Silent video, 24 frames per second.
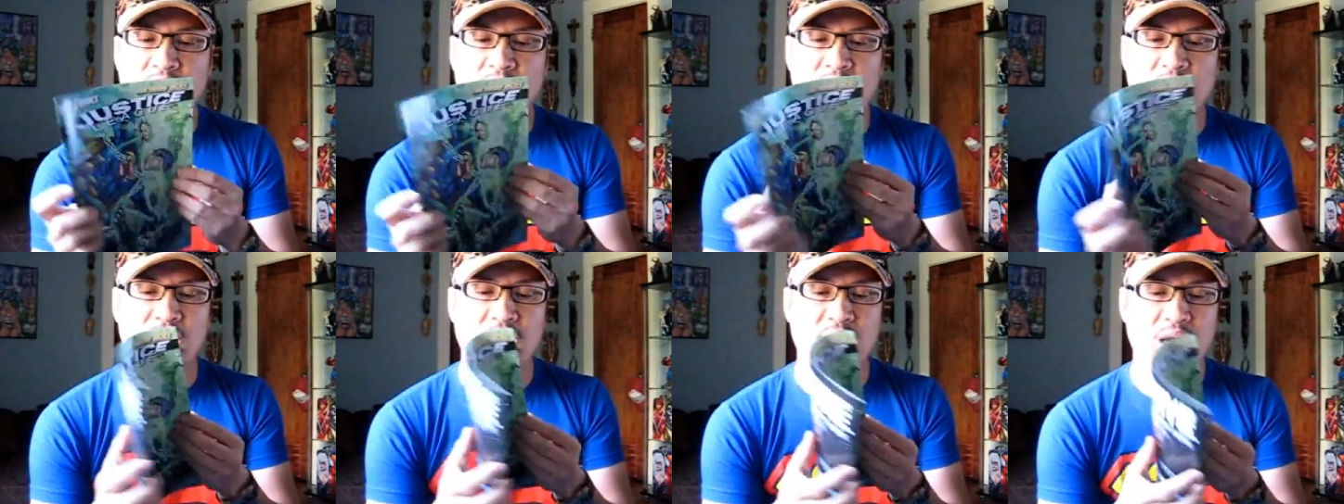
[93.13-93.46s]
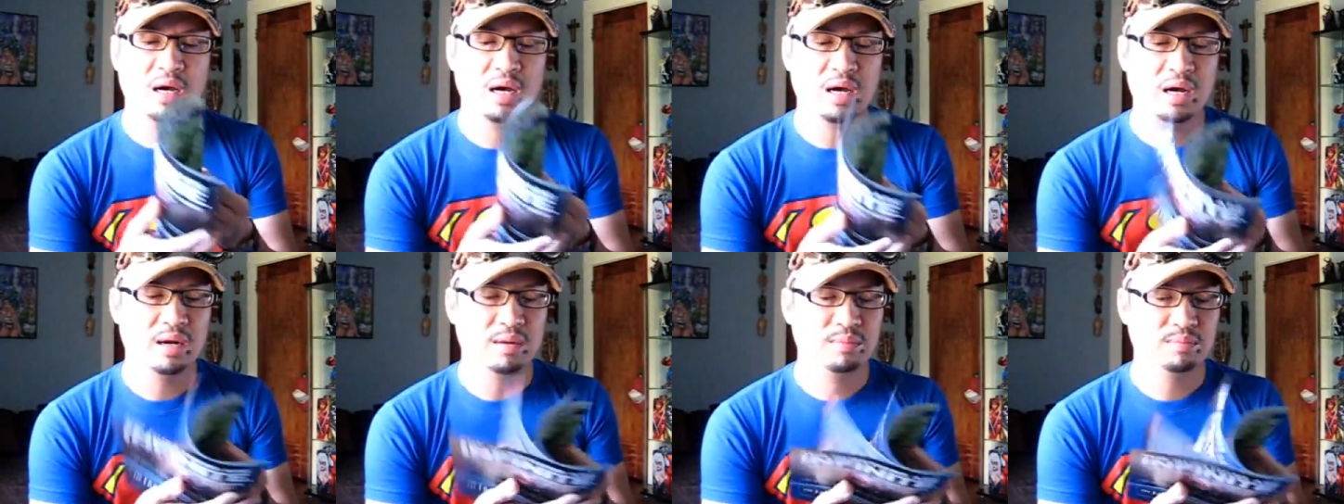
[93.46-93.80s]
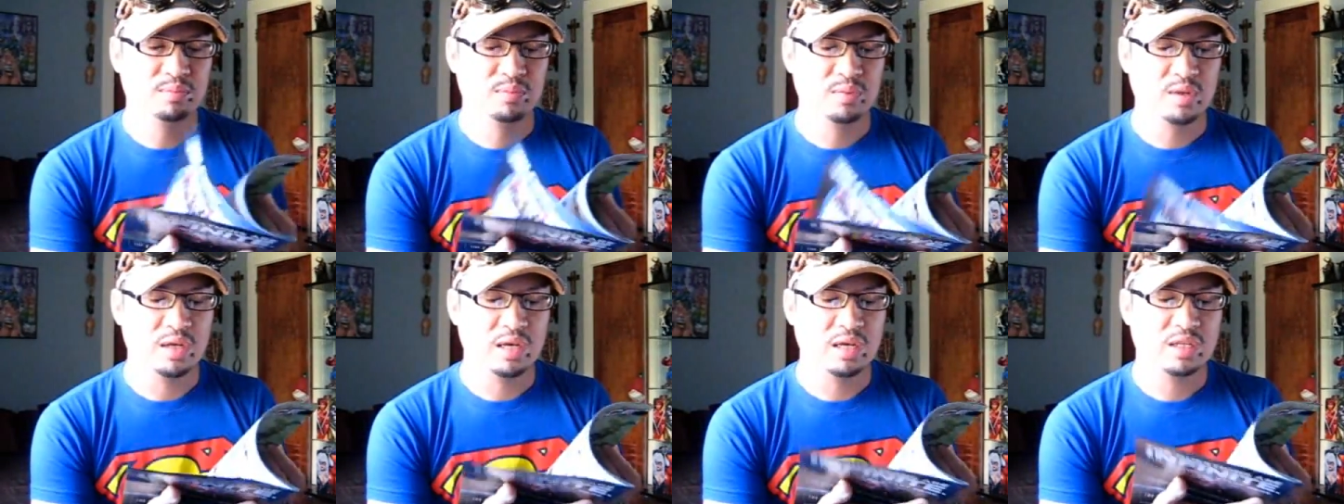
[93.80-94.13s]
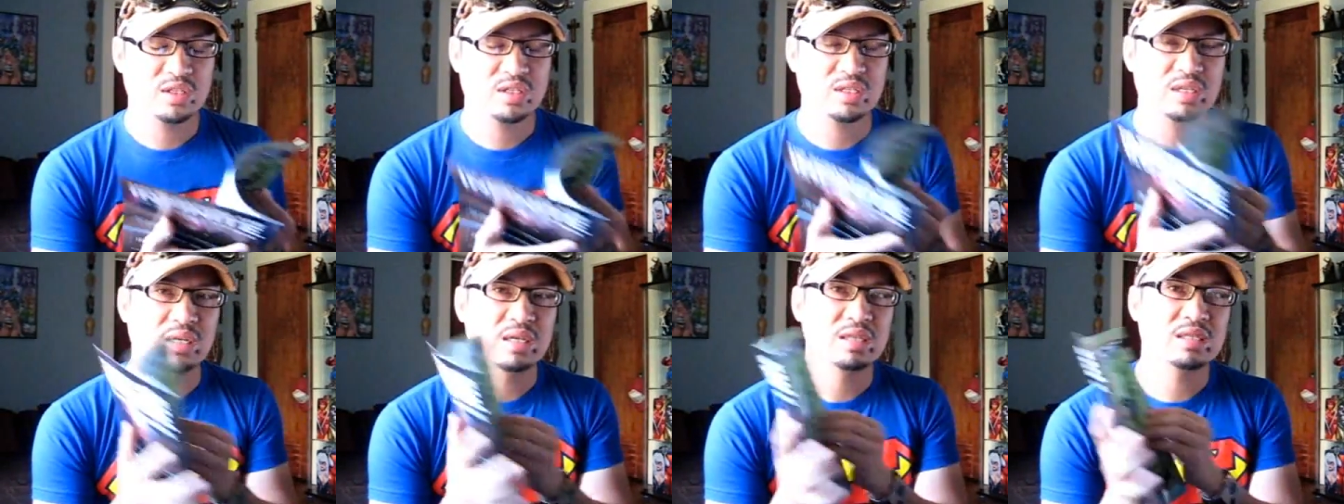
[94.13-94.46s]

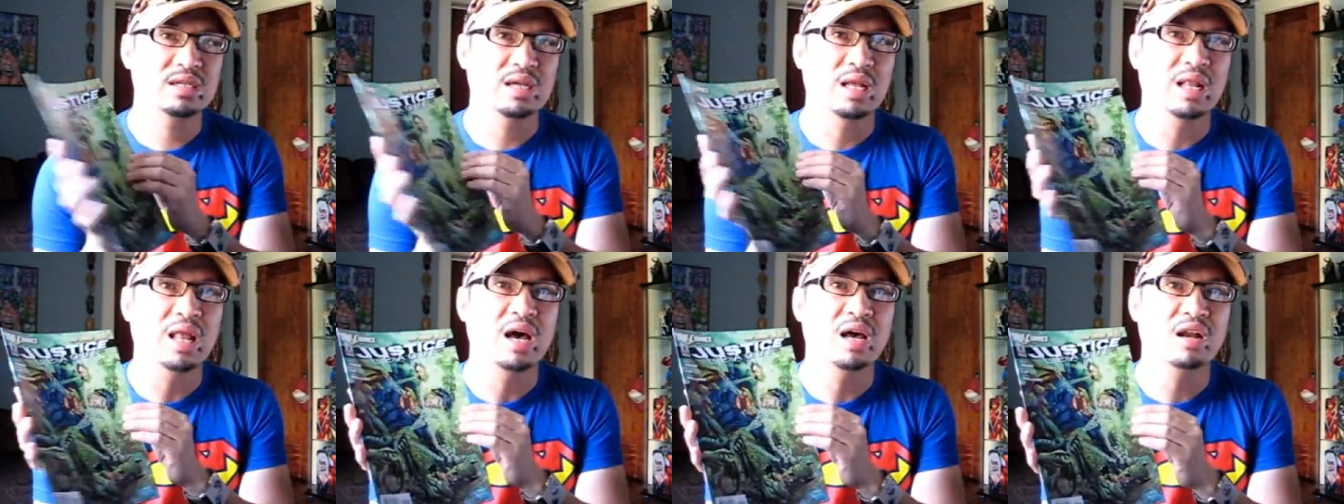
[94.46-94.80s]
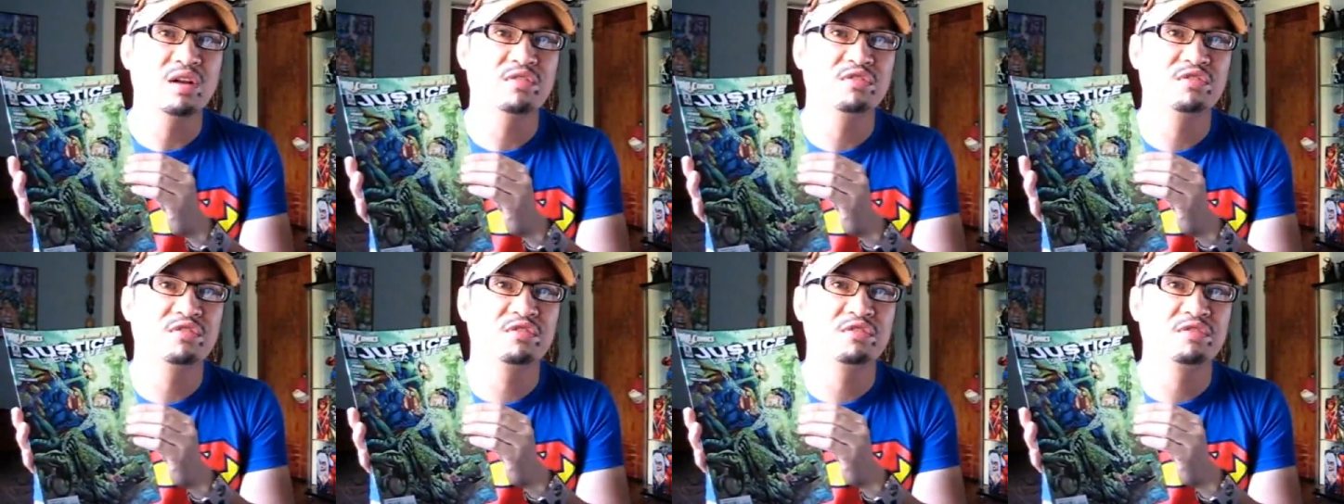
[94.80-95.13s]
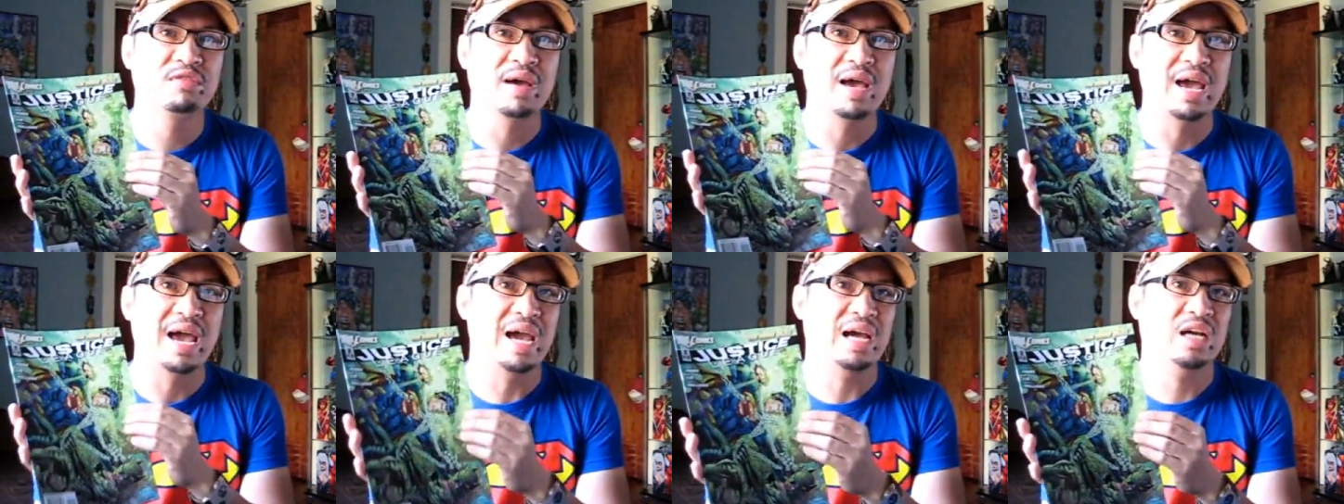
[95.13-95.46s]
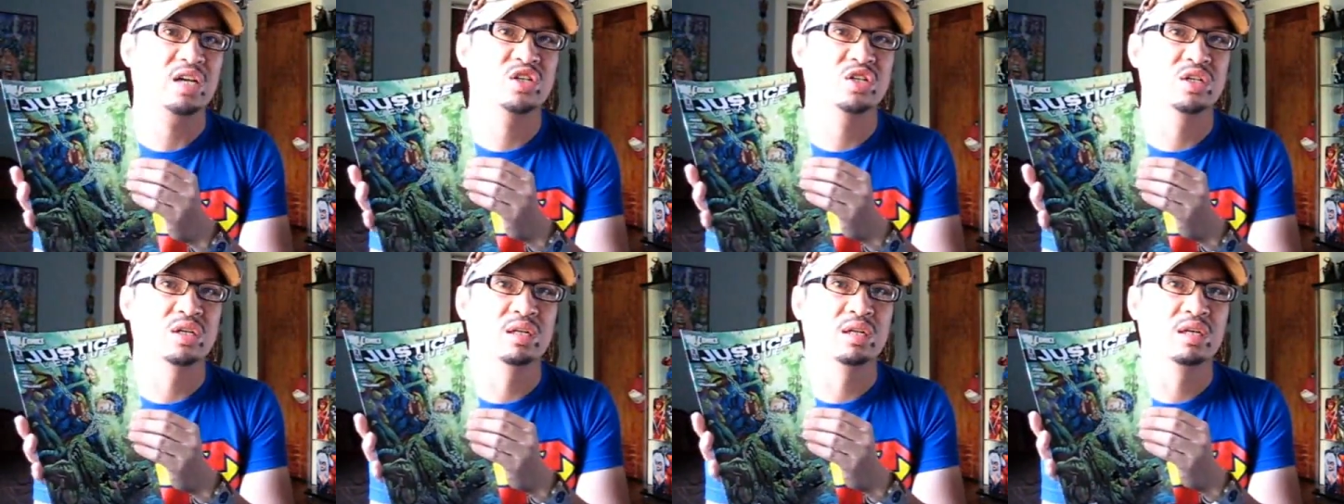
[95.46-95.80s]
It's a lot of
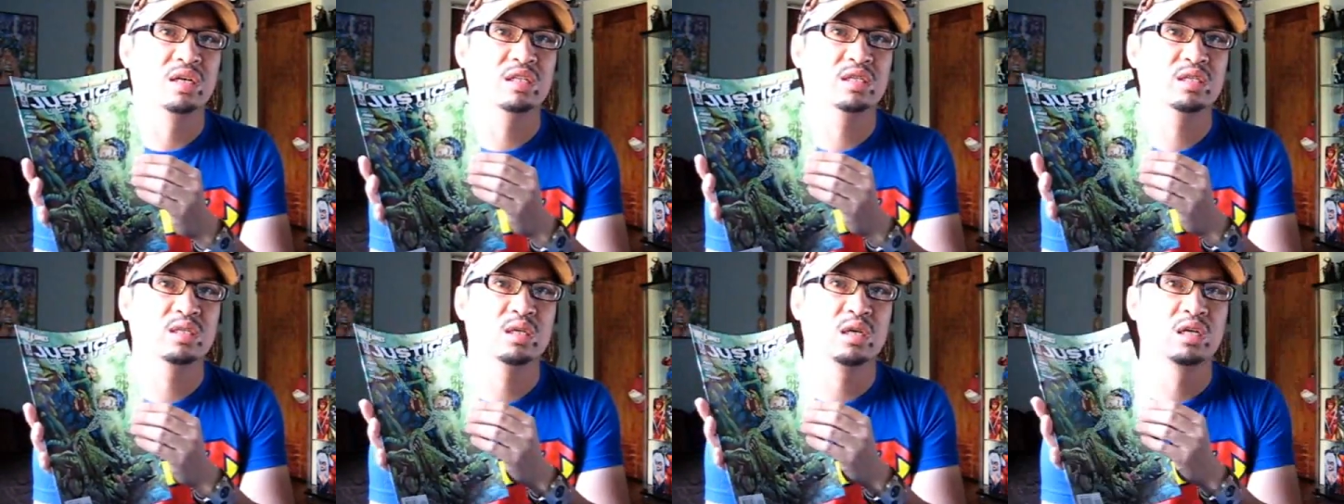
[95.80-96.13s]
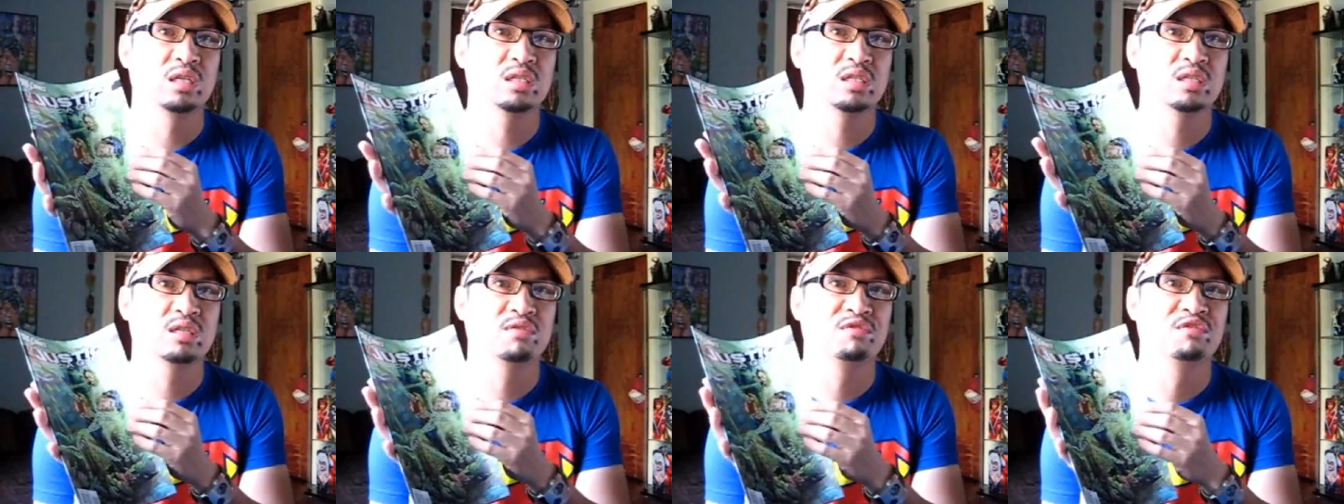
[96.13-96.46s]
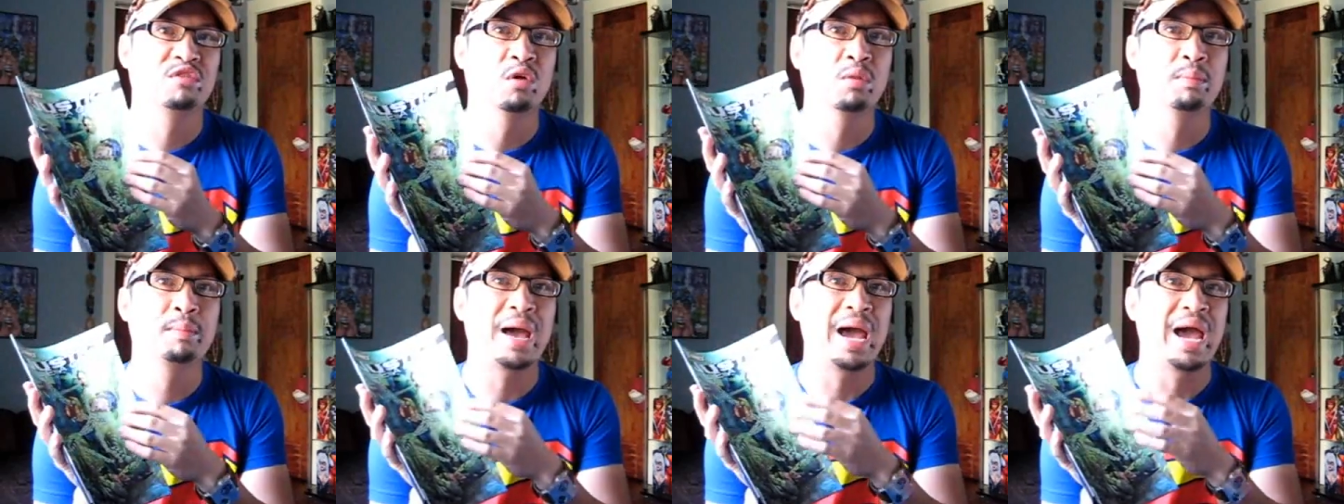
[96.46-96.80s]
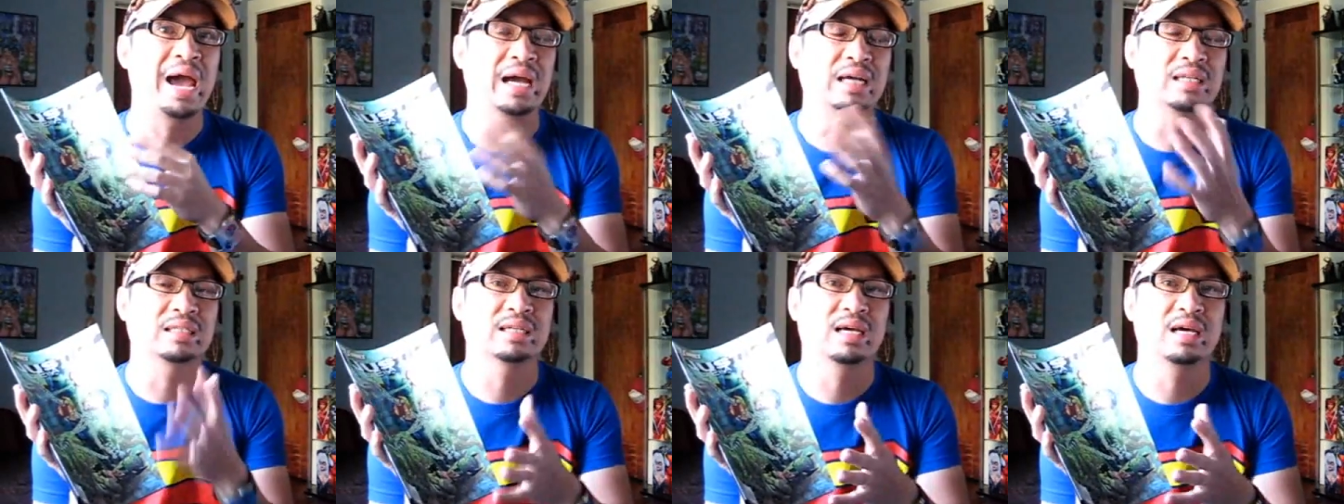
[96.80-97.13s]
action. It's full
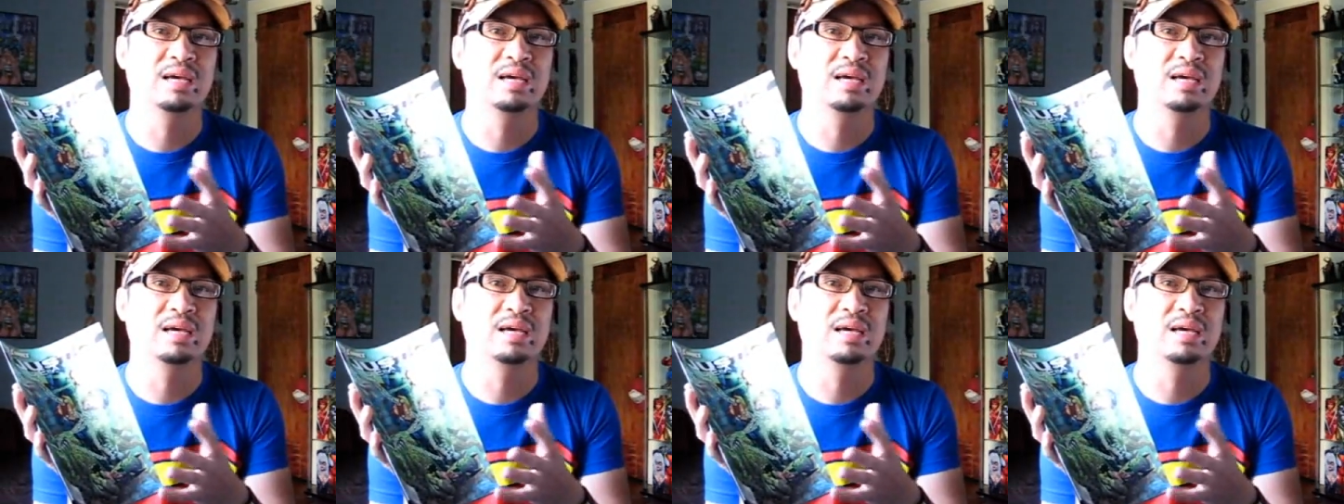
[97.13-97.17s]
packed.